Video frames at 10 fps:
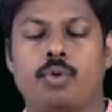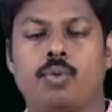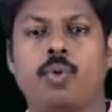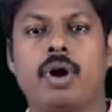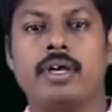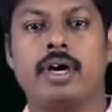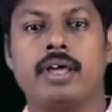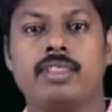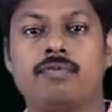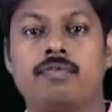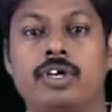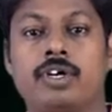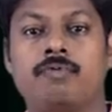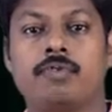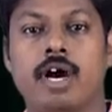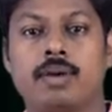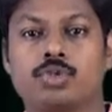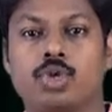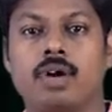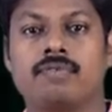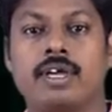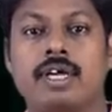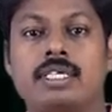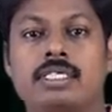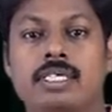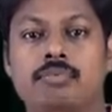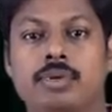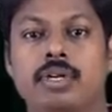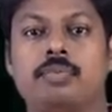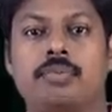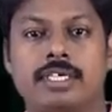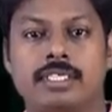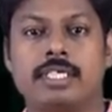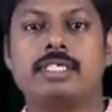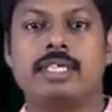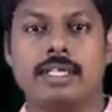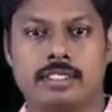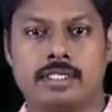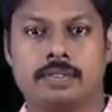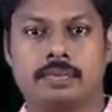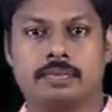What are the verb forms of simple present tense?